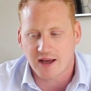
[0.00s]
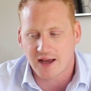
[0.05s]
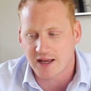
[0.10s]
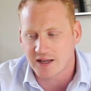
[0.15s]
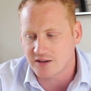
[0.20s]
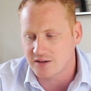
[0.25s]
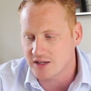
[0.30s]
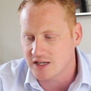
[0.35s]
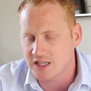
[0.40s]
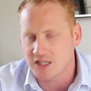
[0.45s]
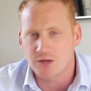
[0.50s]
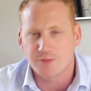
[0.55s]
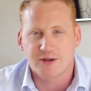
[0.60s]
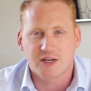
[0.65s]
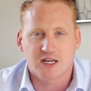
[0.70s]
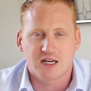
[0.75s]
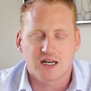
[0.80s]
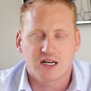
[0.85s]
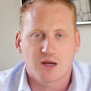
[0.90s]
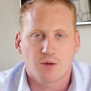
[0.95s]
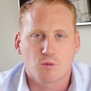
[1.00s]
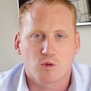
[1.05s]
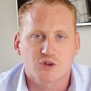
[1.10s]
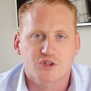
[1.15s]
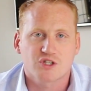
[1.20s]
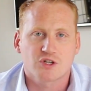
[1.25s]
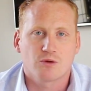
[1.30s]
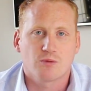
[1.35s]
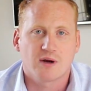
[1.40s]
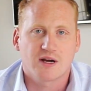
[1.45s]
And in the beginning, it
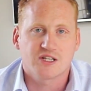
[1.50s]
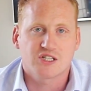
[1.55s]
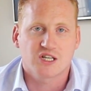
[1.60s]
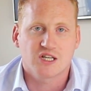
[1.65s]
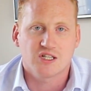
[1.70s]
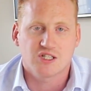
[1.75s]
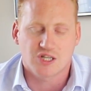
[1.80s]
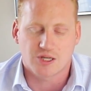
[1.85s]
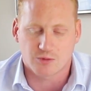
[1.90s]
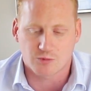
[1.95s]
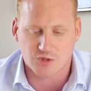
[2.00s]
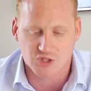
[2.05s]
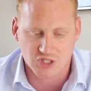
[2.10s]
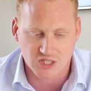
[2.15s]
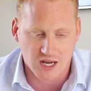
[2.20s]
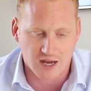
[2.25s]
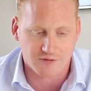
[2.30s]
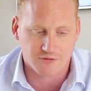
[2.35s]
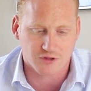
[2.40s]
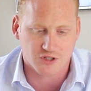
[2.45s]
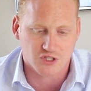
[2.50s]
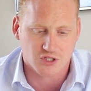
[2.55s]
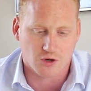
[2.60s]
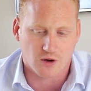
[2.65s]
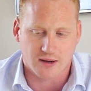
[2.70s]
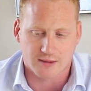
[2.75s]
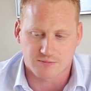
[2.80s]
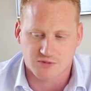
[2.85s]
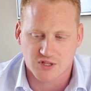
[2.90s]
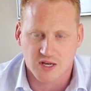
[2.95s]
wasn't always easy. It was tough at
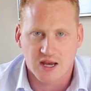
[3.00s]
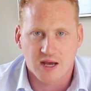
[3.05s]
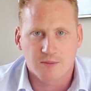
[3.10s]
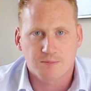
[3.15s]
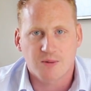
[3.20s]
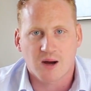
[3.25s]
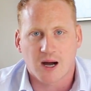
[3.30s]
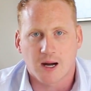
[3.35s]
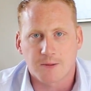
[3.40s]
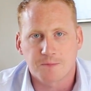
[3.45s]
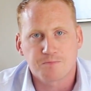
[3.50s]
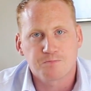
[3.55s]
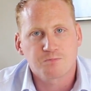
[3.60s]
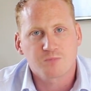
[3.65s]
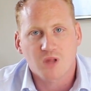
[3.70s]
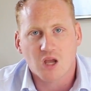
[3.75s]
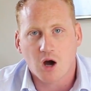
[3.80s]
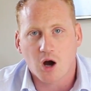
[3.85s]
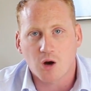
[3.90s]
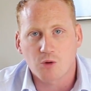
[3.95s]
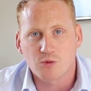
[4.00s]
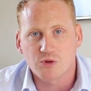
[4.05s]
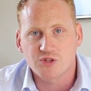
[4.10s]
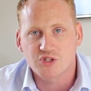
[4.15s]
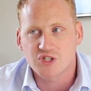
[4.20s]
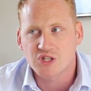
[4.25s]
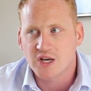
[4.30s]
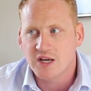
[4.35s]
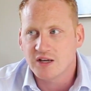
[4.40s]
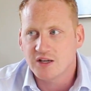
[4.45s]
times, but I
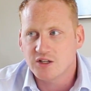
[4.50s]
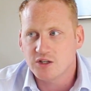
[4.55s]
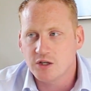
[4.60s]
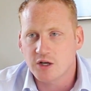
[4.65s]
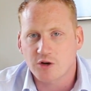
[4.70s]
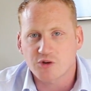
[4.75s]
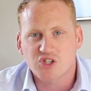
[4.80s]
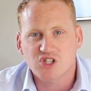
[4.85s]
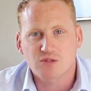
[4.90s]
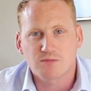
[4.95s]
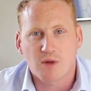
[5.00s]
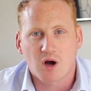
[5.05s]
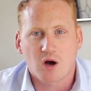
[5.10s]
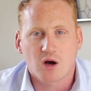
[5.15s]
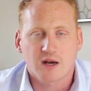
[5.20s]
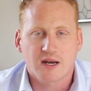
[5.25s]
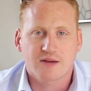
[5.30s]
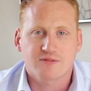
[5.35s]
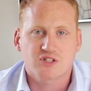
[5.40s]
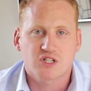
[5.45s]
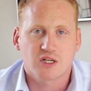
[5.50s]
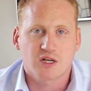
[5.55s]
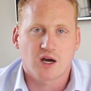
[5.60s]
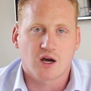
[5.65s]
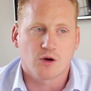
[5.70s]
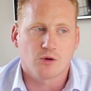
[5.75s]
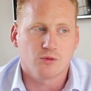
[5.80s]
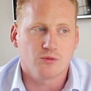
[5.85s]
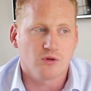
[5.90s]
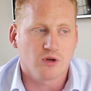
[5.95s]
was, you know, smart enough to
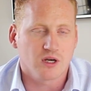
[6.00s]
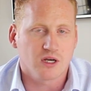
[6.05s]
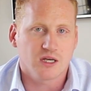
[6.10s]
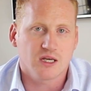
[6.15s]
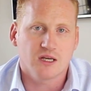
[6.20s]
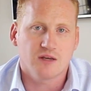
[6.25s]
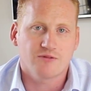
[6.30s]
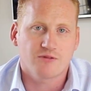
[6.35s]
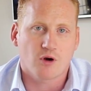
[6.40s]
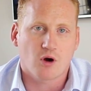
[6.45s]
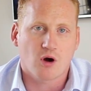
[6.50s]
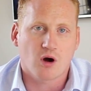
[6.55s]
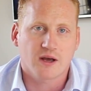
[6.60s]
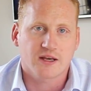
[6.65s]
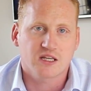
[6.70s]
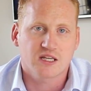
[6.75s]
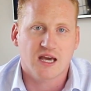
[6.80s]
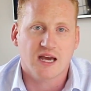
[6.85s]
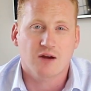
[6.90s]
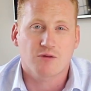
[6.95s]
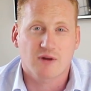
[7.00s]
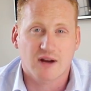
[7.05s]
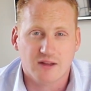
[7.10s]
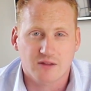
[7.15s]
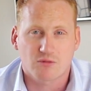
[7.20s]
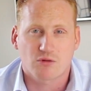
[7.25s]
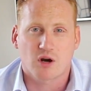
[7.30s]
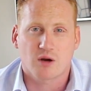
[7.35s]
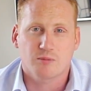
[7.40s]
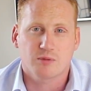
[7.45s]
know that if I get around
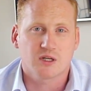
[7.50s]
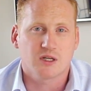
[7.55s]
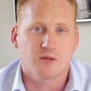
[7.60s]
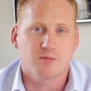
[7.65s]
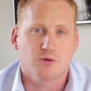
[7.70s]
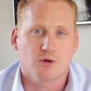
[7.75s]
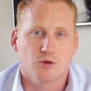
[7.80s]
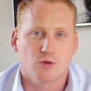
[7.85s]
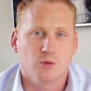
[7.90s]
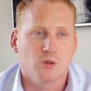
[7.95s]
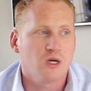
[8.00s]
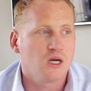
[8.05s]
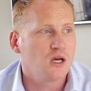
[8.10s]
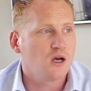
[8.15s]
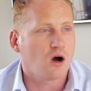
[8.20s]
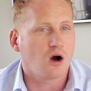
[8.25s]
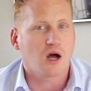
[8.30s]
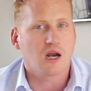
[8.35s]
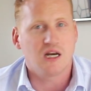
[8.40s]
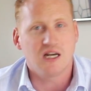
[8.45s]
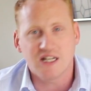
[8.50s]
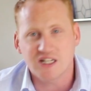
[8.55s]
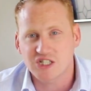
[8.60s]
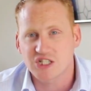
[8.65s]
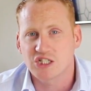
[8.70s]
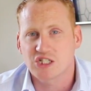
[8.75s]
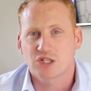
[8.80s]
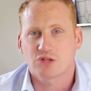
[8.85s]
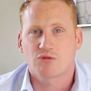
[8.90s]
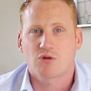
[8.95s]
the right people, I
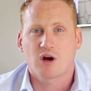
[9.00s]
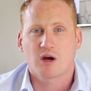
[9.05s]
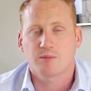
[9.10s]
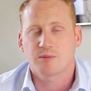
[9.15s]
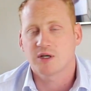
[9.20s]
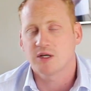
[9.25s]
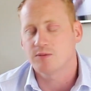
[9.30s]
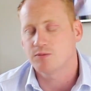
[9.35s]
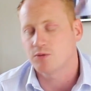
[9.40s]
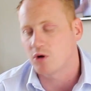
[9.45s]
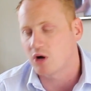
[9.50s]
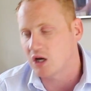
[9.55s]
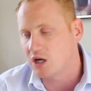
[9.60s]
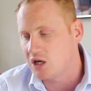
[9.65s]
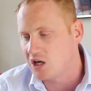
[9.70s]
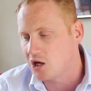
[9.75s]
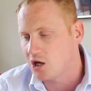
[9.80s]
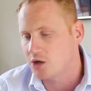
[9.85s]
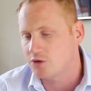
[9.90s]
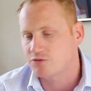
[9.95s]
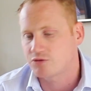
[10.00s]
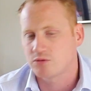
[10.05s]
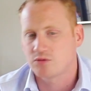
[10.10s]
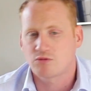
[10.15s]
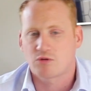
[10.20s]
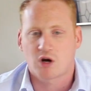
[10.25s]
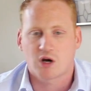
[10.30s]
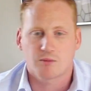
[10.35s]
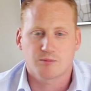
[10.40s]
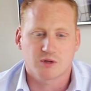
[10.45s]
listen to the right people, I learn from the
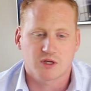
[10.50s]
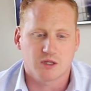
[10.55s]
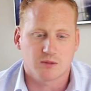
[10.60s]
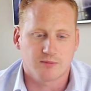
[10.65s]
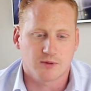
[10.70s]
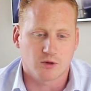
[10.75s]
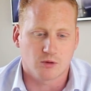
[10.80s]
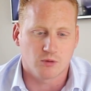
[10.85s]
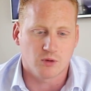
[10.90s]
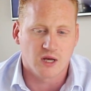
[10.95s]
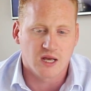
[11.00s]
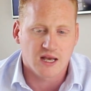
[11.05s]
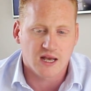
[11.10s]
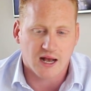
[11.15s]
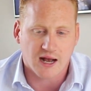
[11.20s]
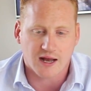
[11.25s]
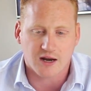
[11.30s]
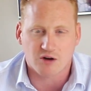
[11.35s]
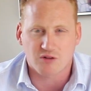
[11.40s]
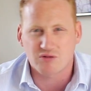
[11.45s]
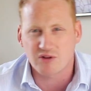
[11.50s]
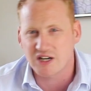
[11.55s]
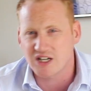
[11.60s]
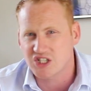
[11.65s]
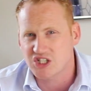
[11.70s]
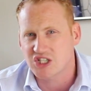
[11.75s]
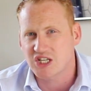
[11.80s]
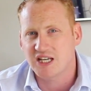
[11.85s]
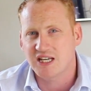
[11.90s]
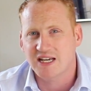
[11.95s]
right people, and I really
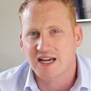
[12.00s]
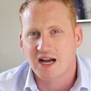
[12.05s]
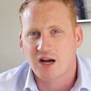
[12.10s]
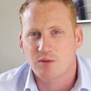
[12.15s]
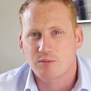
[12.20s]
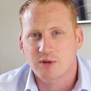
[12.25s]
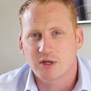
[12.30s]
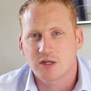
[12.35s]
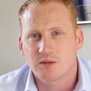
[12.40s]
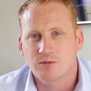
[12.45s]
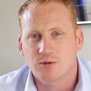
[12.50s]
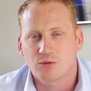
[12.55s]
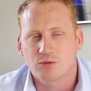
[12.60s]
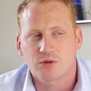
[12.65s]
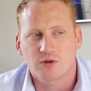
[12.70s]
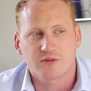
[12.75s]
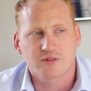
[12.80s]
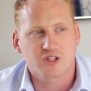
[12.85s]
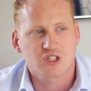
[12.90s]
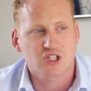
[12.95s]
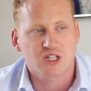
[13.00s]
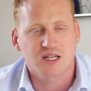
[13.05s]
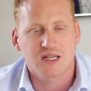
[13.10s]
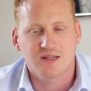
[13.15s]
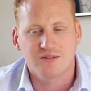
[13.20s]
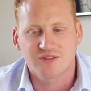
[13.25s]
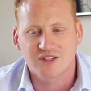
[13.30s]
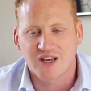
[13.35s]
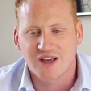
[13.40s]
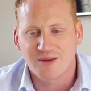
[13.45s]
seek out people that have
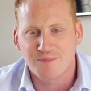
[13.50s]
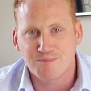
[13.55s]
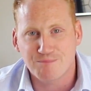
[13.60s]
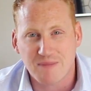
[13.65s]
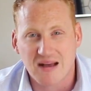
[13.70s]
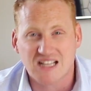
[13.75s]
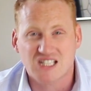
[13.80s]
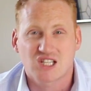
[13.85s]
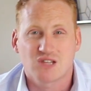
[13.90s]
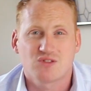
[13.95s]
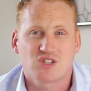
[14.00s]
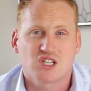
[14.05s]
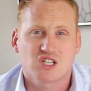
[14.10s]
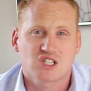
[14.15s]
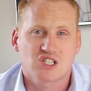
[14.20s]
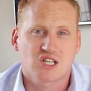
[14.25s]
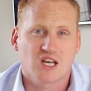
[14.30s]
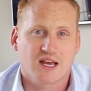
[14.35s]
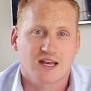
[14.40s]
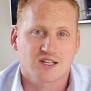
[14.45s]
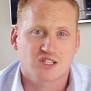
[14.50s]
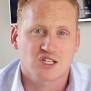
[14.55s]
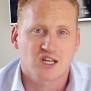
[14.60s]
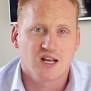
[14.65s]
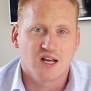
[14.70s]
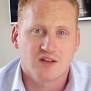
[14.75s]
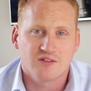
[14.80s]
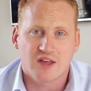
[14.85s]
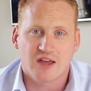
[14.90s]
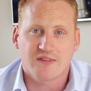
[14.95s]
achieved massive success,
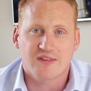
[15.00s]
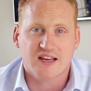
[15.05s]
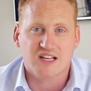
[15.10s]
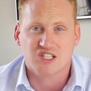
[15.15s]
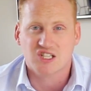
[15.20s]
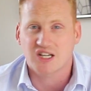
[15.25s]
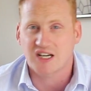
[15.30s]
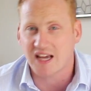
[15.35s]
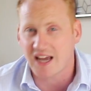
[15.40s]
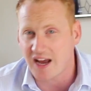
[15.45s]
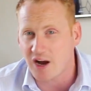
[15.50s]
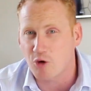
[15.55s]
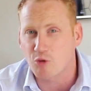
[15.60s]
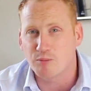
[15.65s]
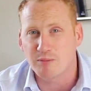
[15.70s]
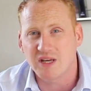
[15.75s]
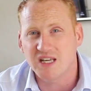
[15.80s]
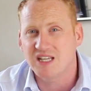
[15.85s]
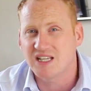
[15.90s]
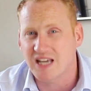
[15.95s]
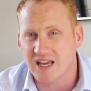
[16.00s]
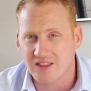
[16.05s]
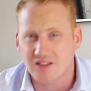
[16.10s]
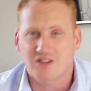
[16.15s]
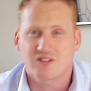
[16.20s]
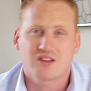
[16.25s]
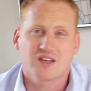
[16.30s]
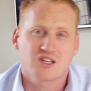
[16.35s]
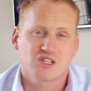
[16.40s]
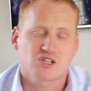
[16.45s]
then that's going to help me get the
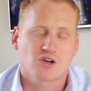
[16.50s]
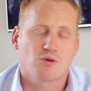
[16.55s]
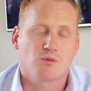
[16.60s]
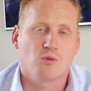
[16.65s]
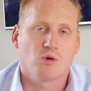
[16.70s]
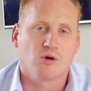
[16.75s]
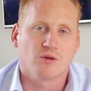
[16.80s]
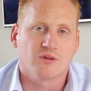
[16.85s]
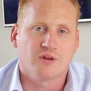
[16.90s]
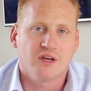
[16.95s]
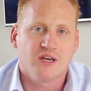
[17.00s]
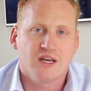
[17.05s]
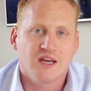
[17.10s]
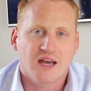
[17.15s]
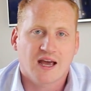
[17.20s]
things I want.